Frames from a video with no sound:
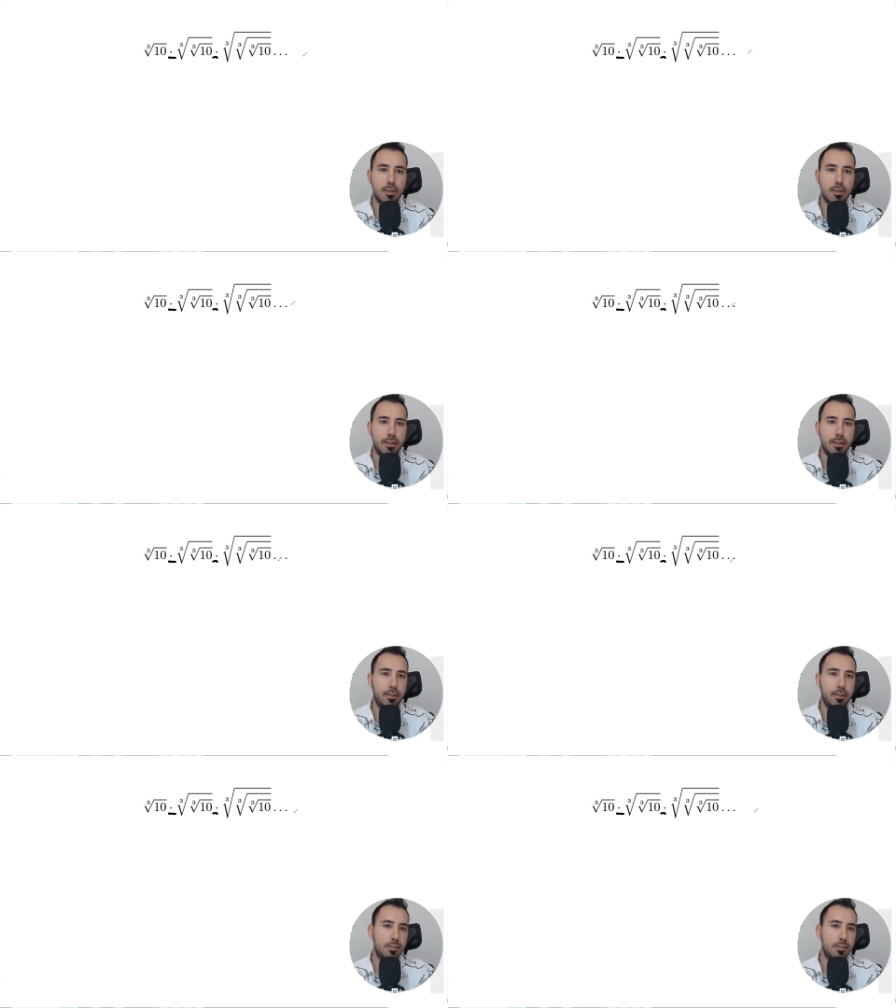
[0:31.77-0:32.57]
And
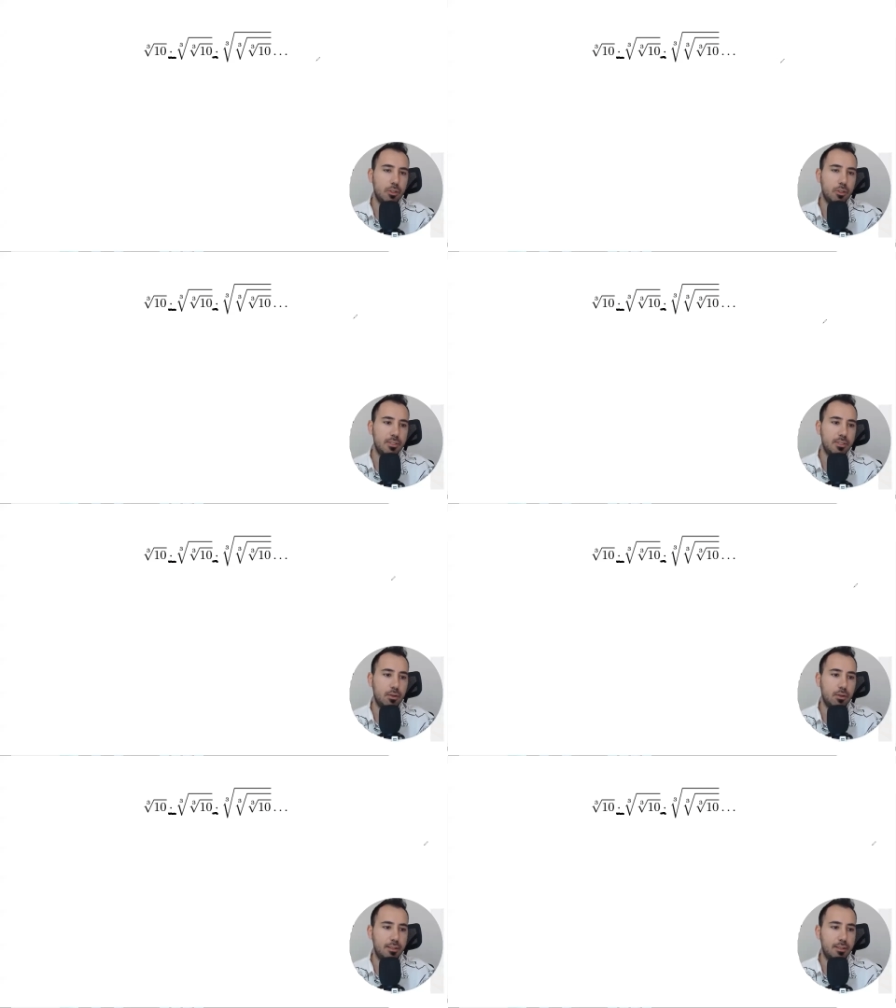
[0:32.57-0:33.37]
the terms
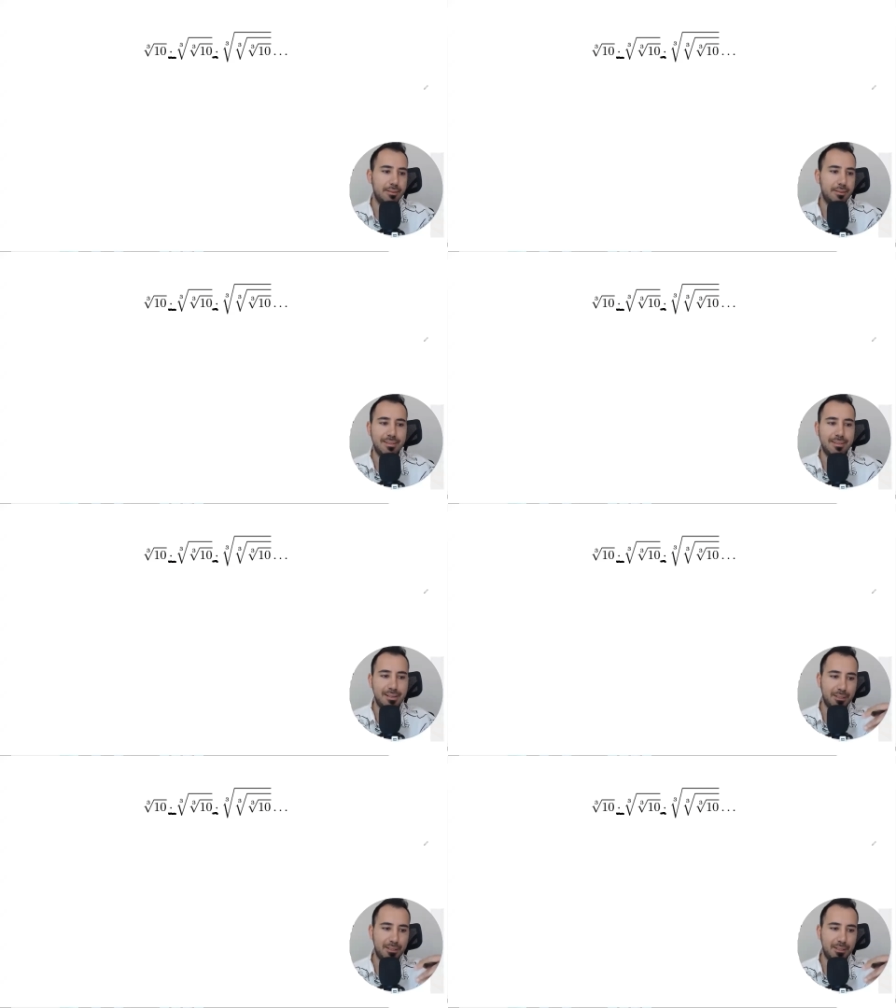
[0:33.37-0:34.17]
are
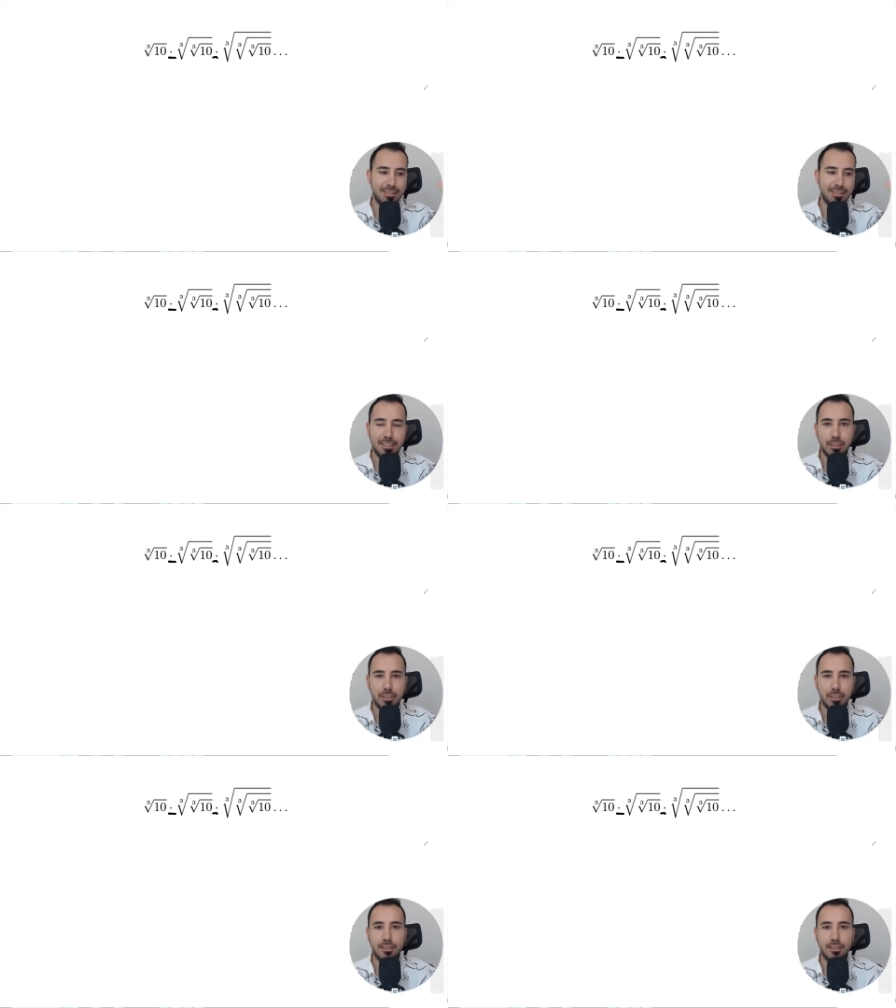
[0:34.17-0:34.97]

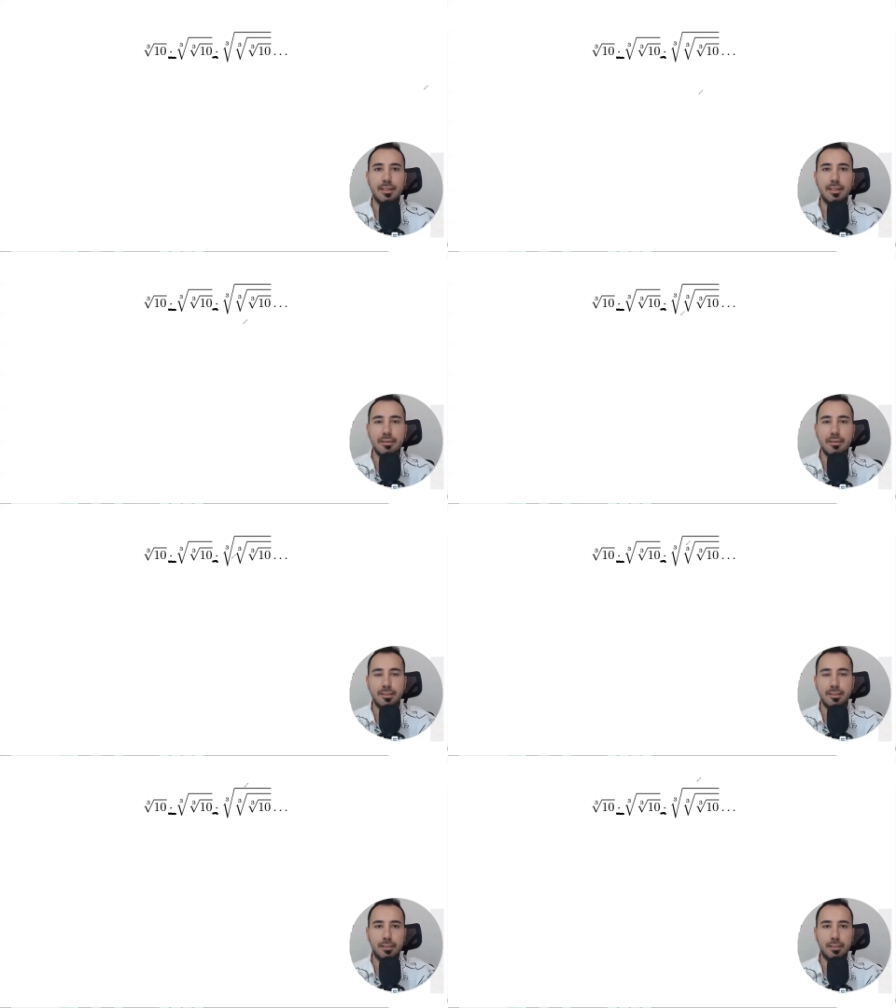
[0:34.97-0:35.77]
continuing
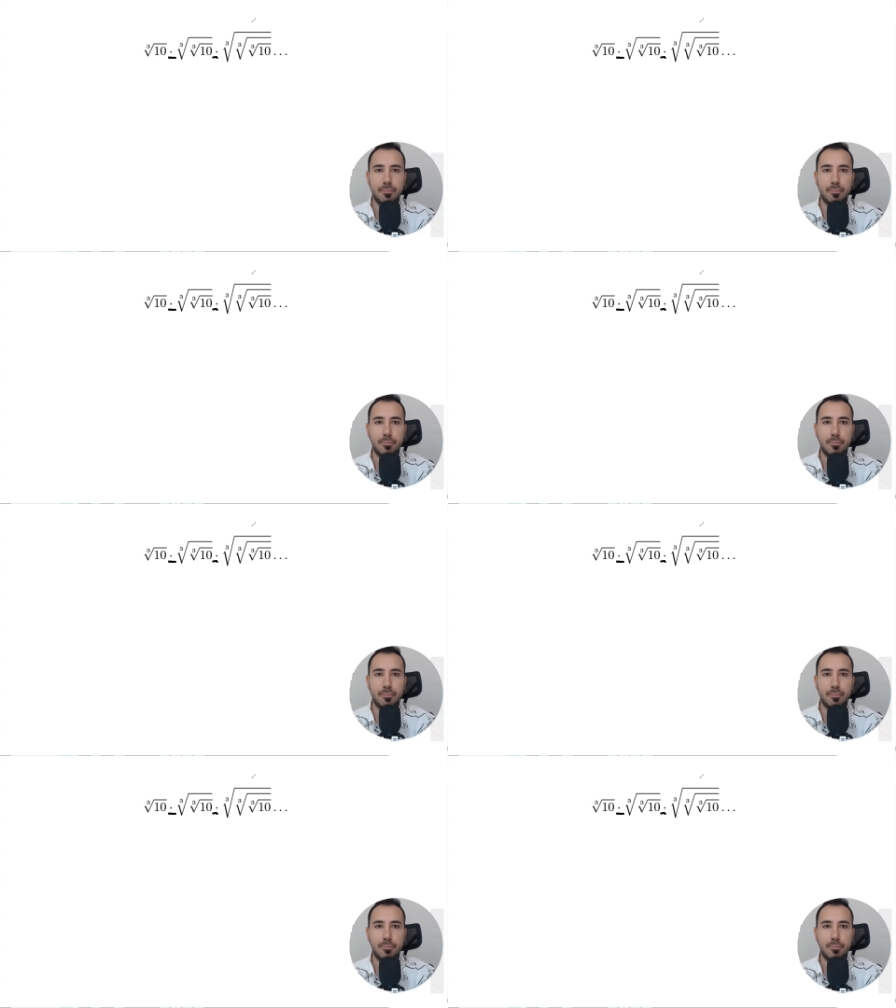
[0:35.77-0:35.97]
infinitely.